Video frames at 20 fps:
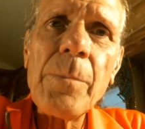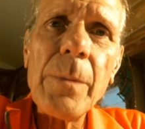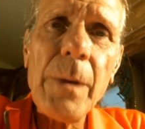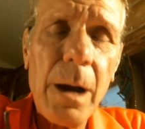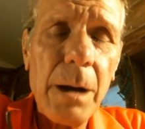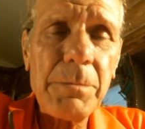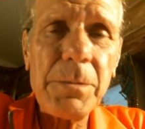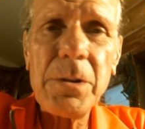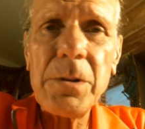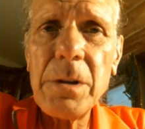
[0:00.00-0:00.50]

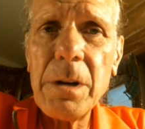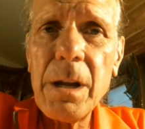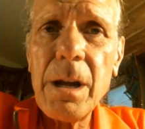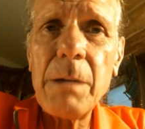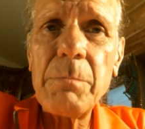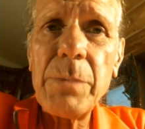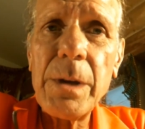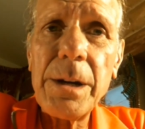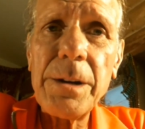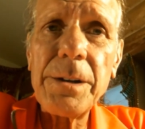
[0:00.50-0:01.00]
I'm doing a
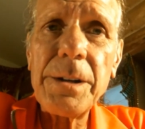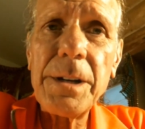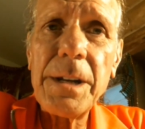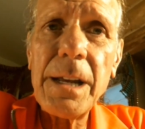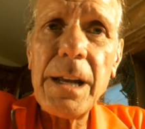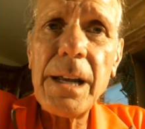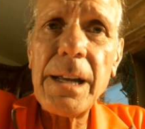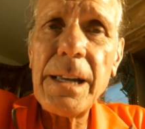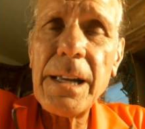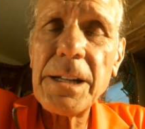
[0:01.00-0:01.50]
lot better
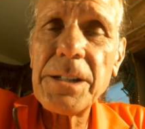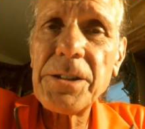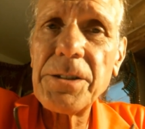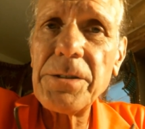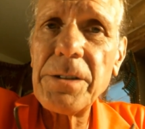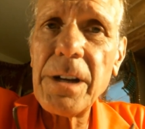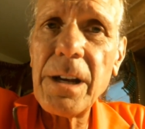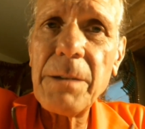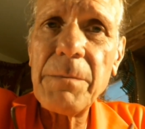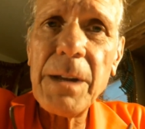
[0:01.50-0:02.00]
today.
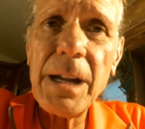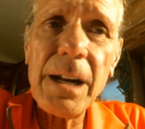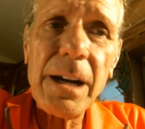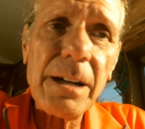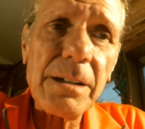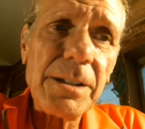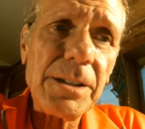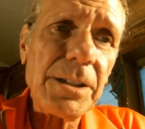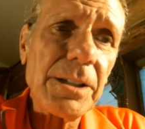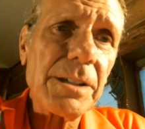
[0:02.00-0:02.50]
Yesterday, man,
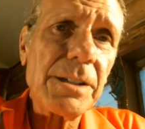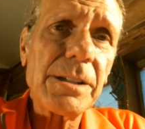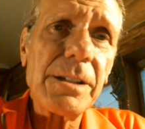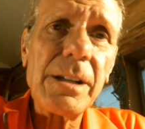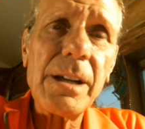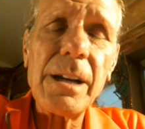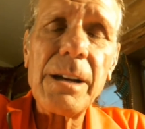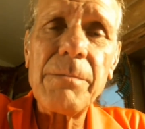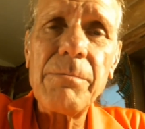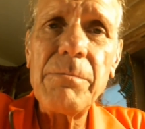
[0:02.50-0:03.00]
I was just
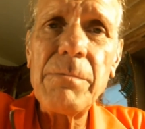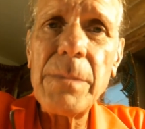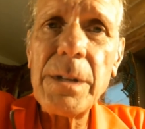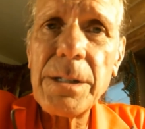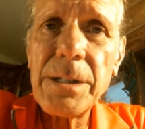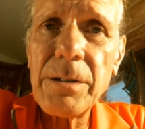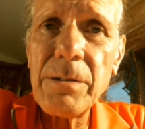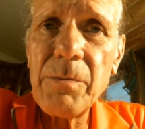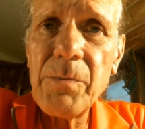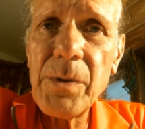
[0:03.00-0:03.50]
like
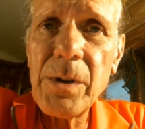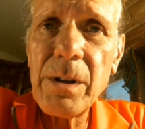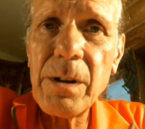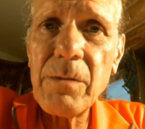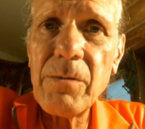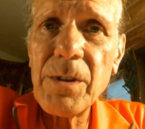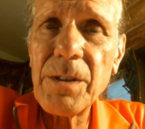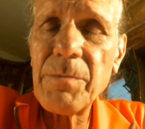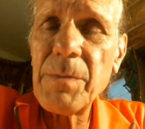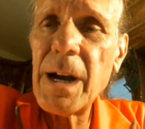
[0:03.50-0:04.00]

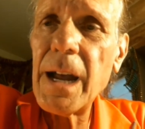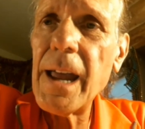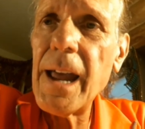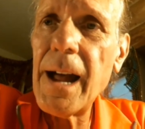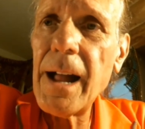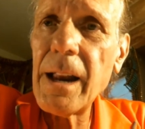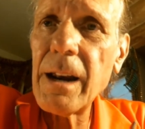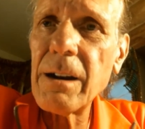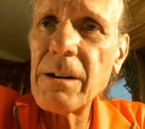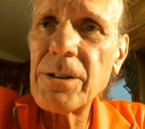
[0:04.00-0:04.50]
miserable with my
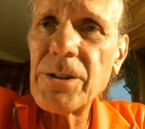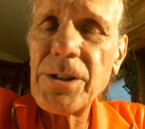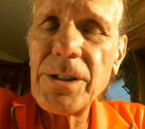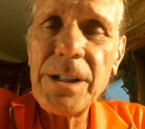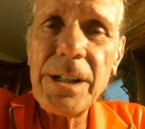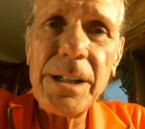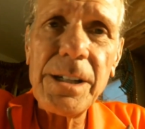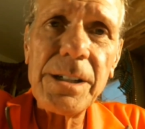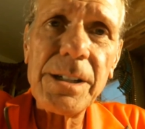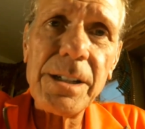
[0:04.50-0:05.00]

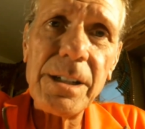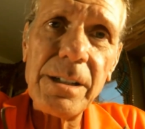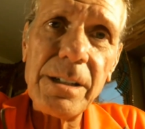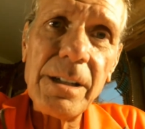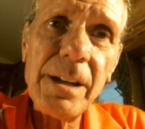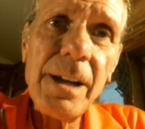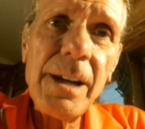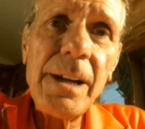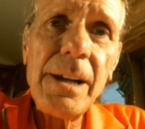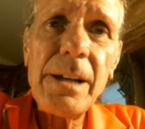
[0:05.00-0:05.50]
allergies
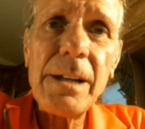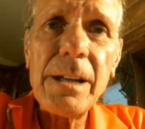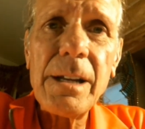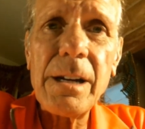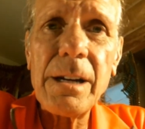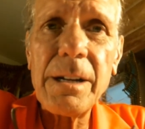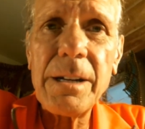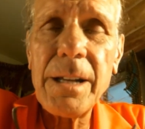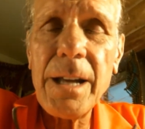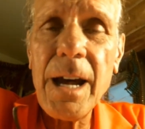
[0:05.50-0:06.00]
and, you
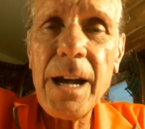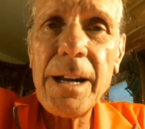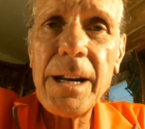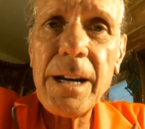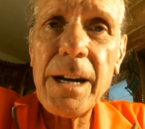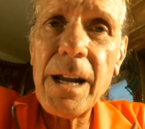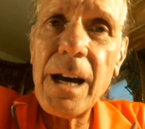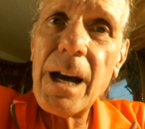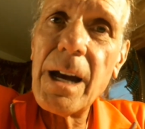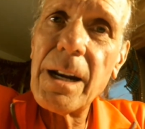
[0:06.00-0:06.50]
know, da da
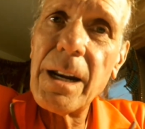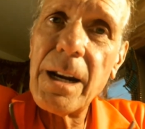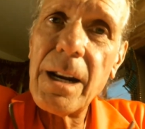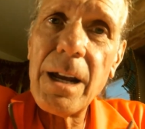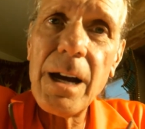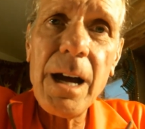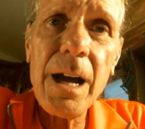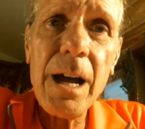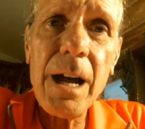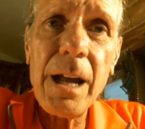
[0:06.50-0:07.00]
da da
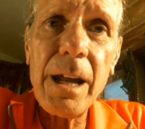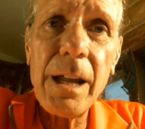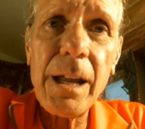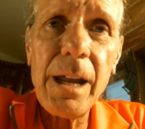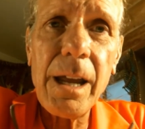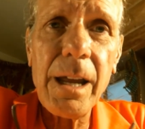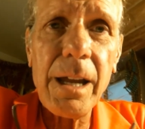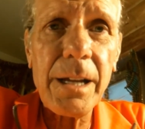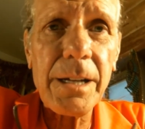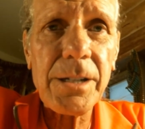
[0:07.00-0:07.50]
da.
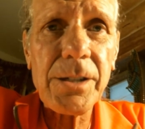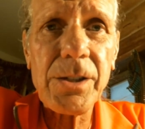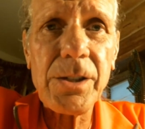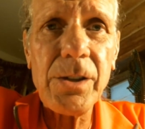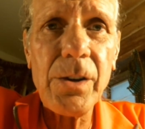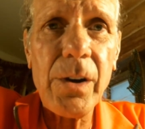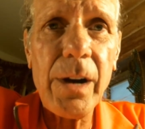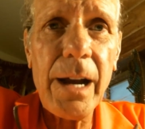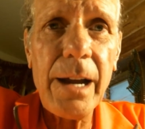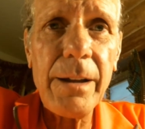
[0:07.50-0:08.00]
And
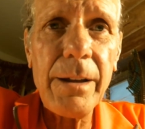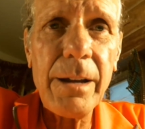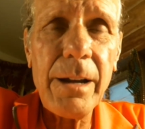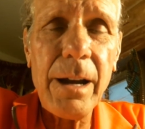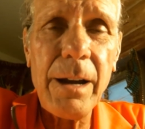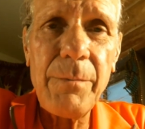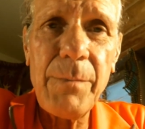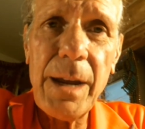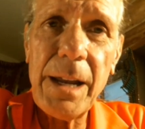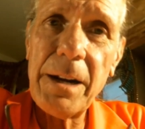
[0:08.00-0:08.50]
so I,
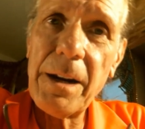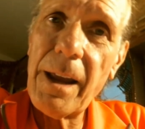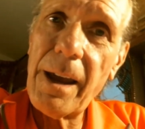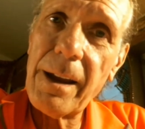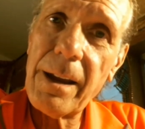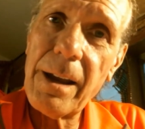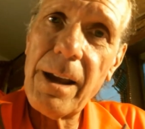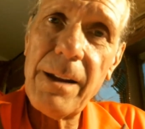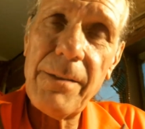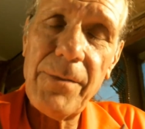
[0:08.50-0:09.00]
I made
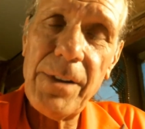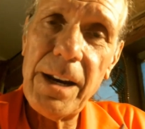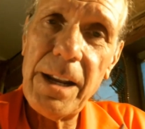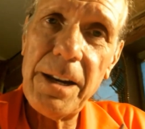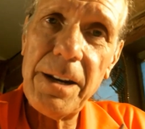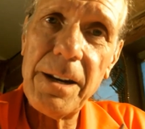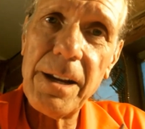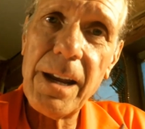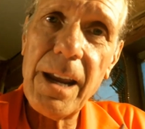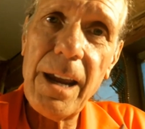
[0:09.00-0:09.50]
like kind of an
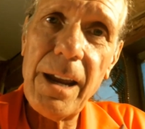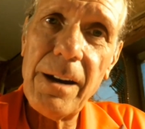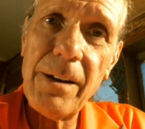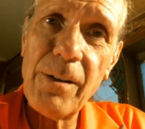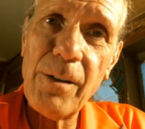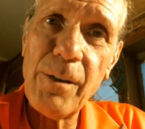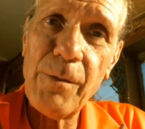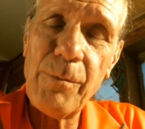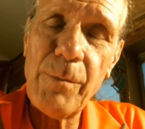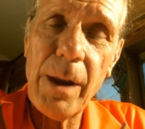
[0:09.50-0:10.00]

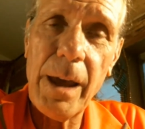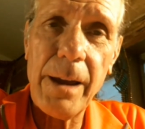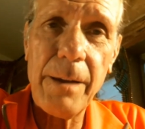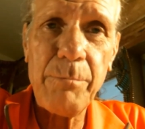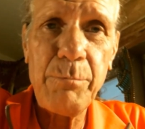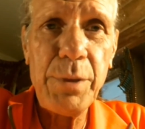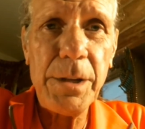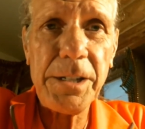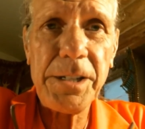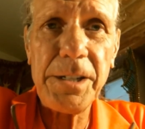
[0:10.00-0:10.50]
indicator of like
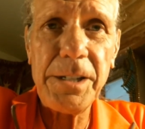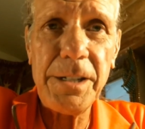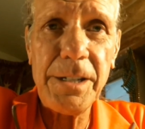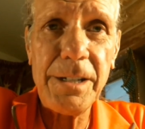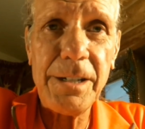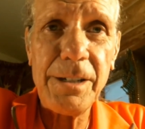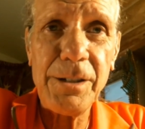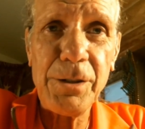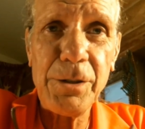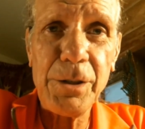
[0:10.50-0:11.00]
pissing
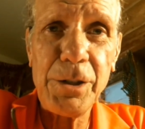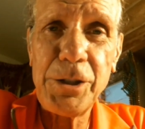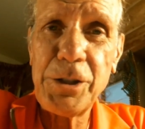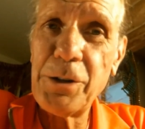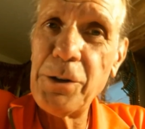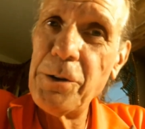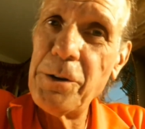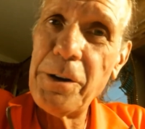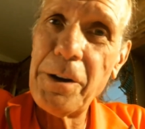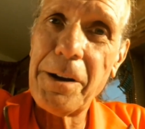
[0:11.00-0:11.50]
into a
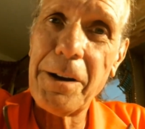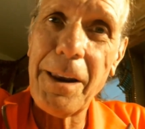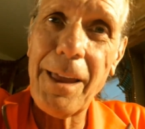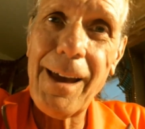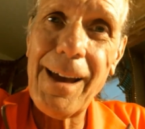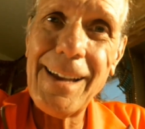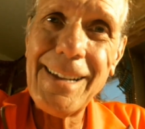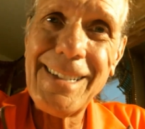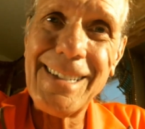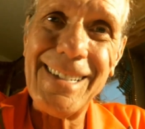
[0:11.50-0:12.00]
shooter
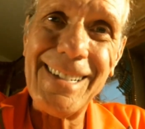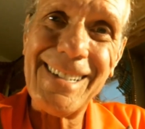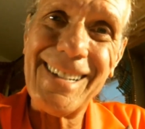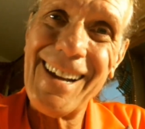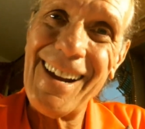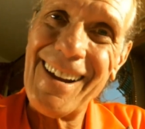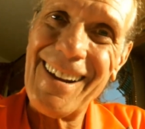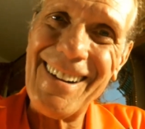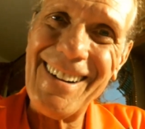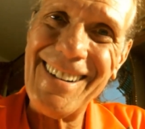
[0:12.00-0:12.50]
glass and
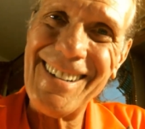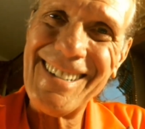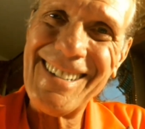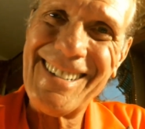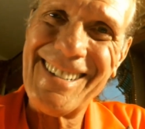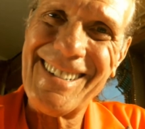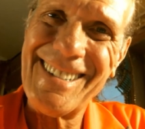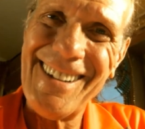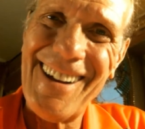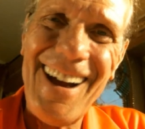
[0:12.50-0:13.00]
taking a
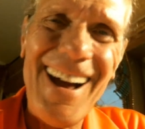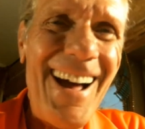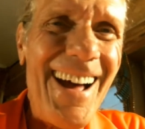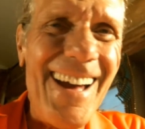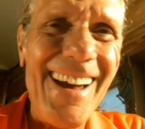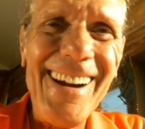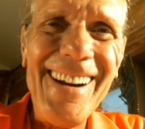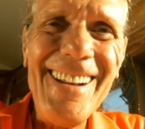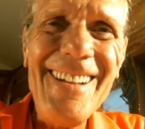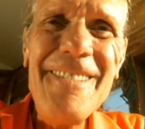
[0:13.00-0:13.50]

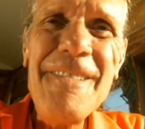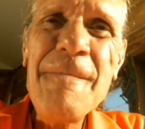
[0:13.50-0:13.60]
shot.